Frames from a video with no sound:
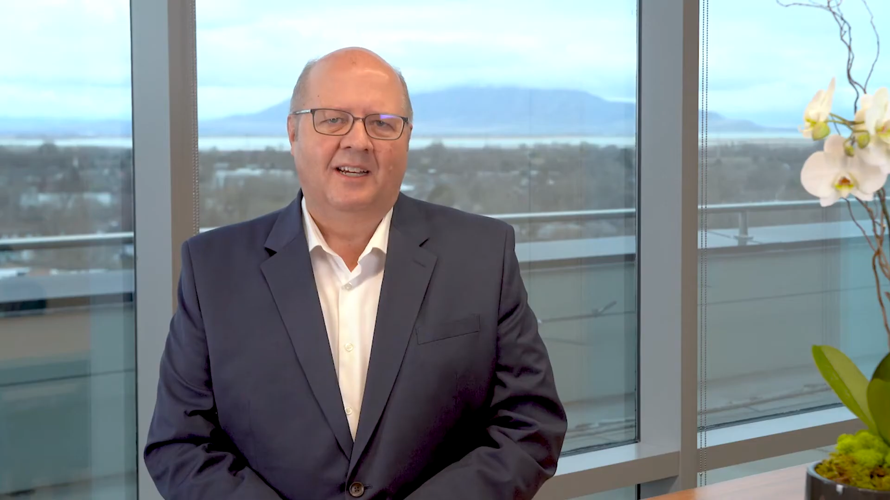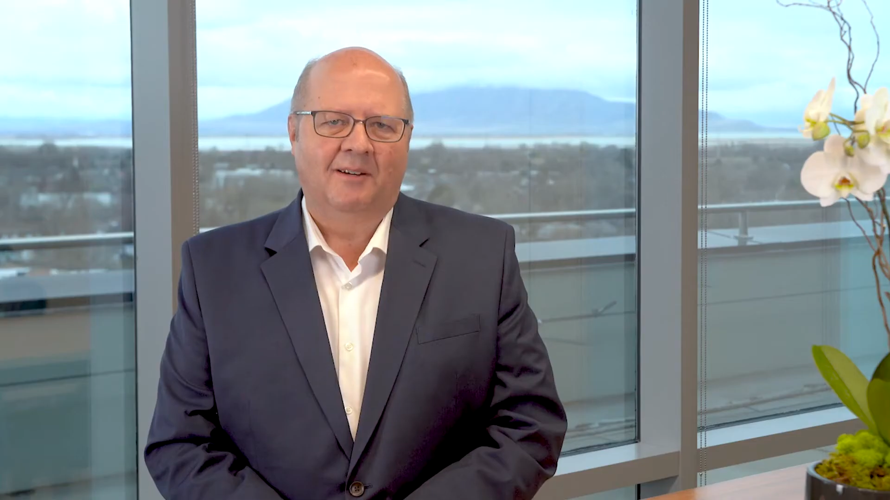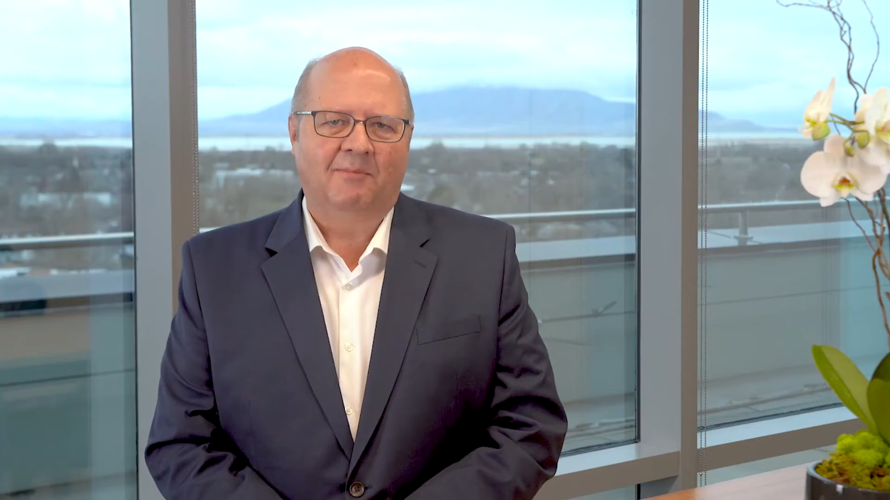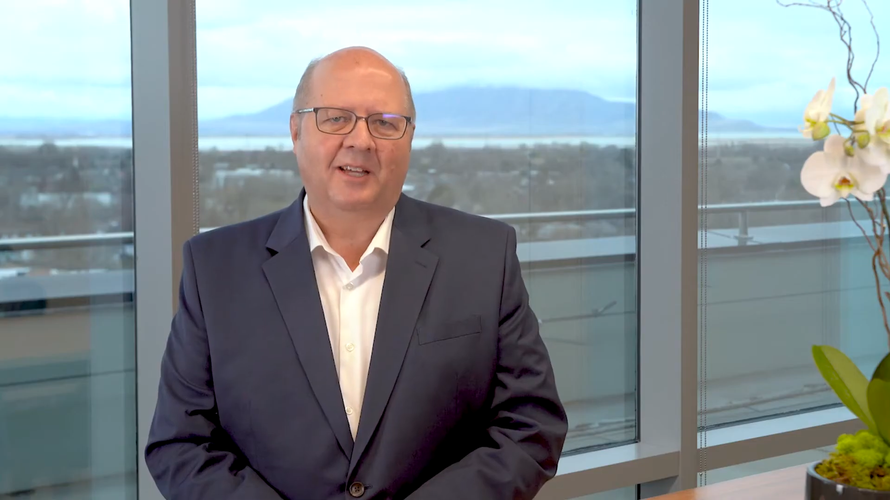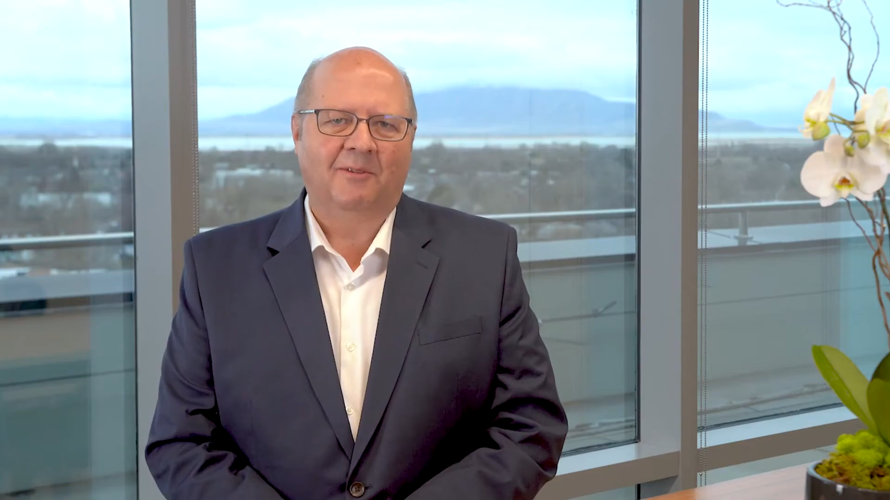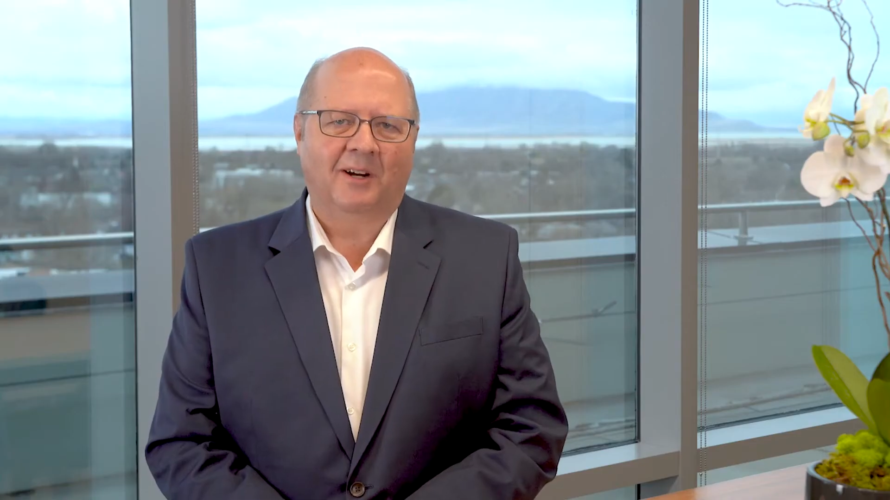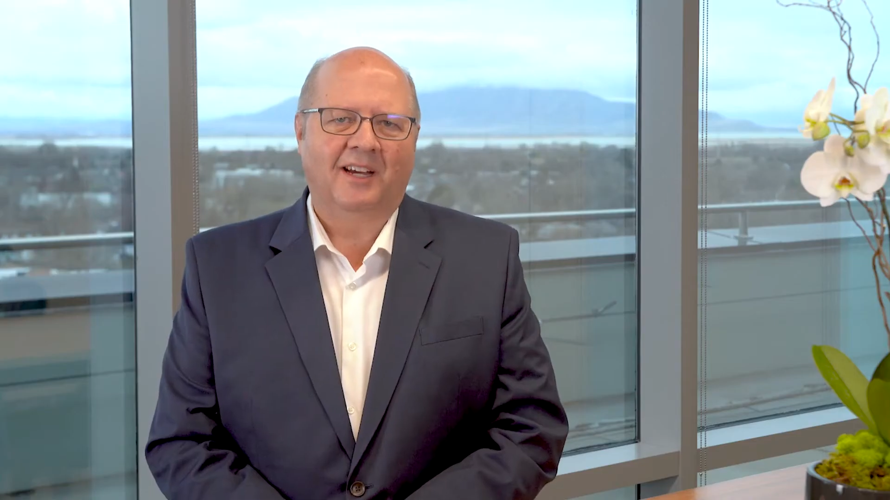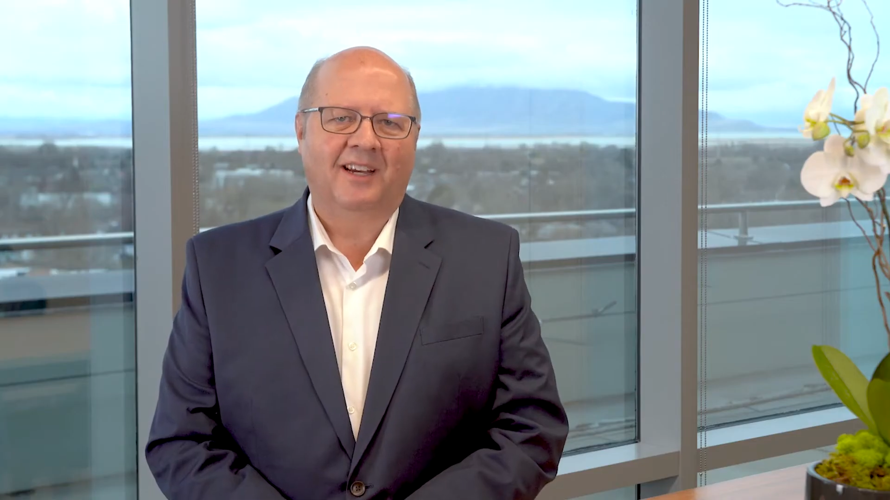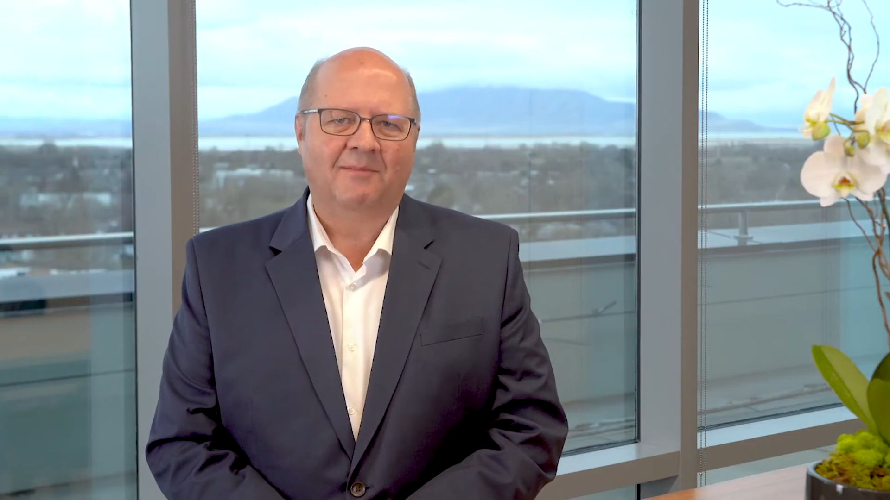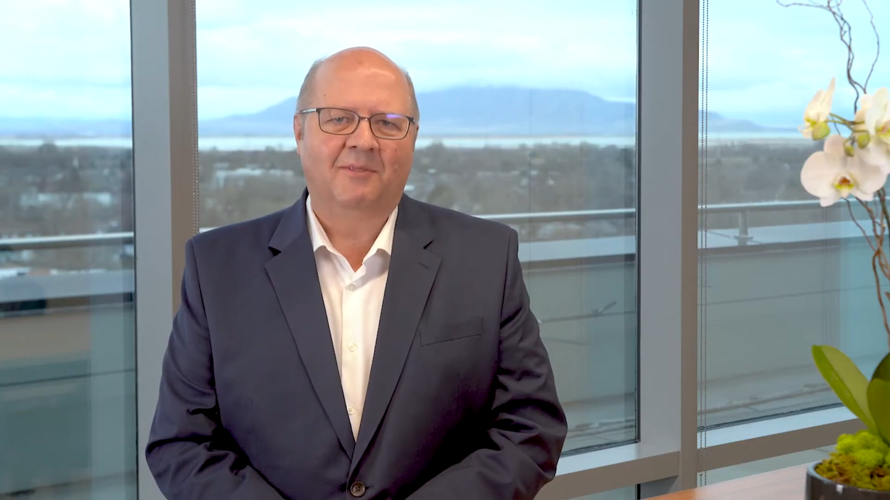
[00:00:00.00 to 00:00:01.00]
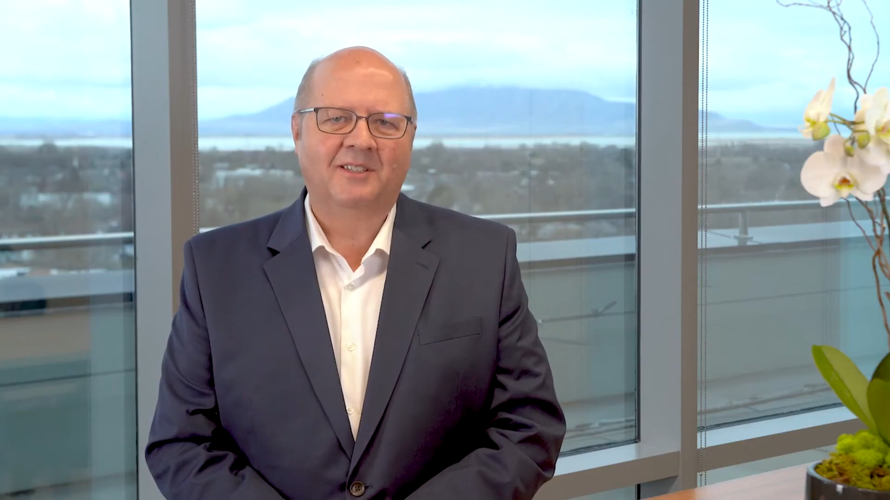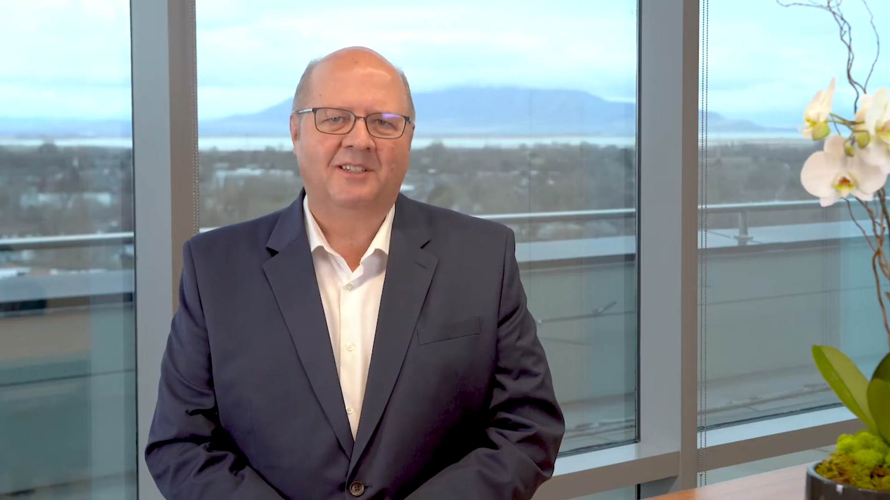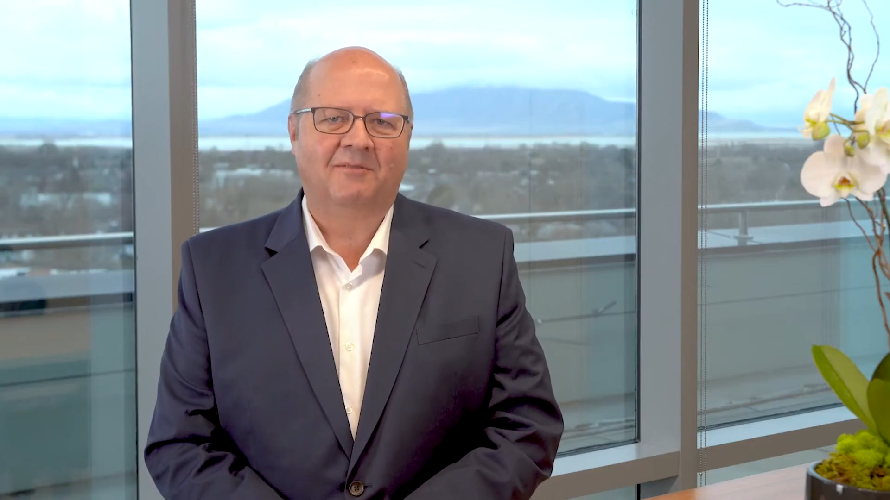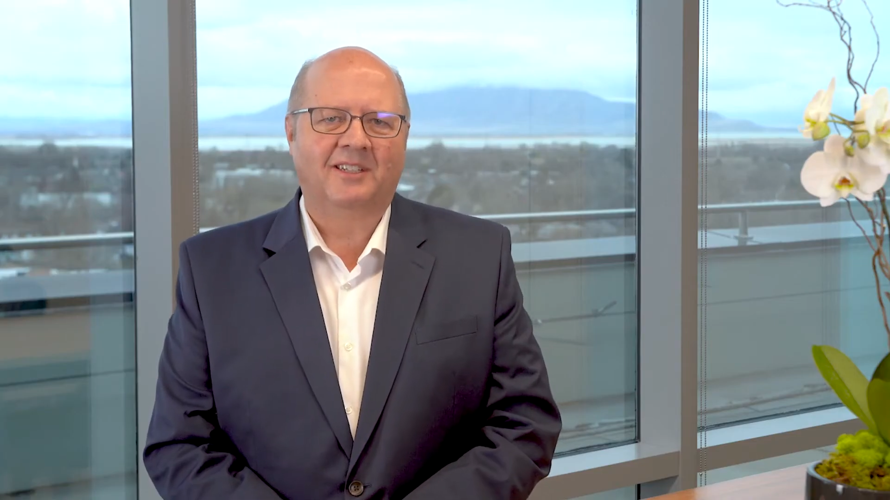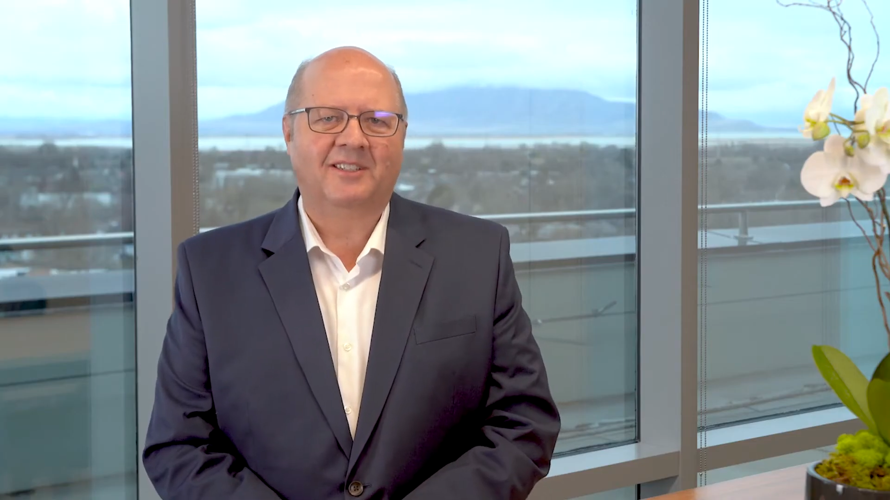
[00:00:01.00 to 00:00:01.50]
And by the way,
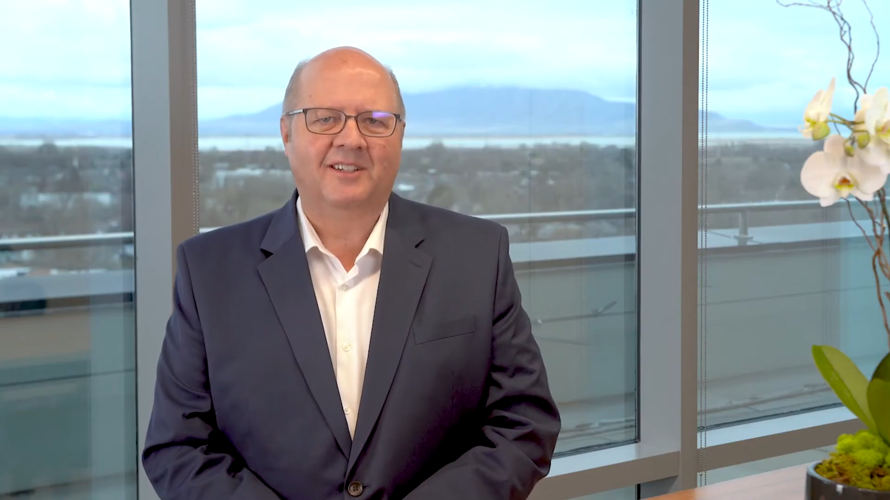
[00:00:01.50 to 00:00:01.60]
most of us